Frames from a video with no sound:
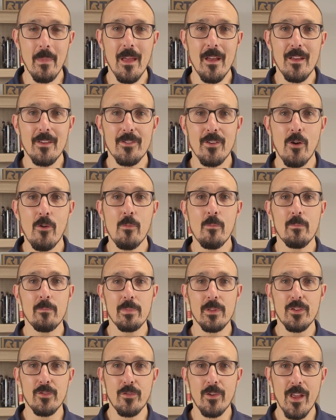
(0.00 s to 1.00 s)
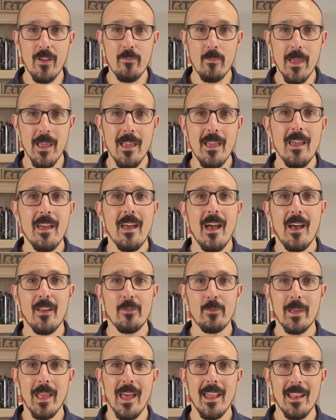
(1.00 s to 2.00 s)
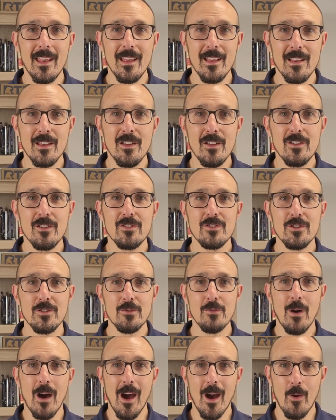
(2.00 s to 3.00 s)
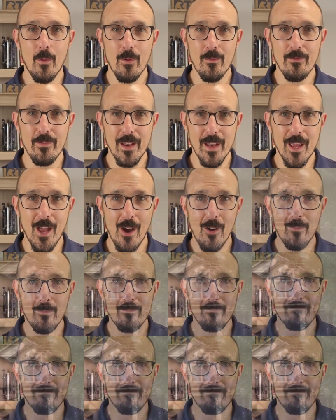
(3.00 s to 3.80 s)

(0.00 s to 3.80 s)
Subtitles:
So please forgive me as we get into our video.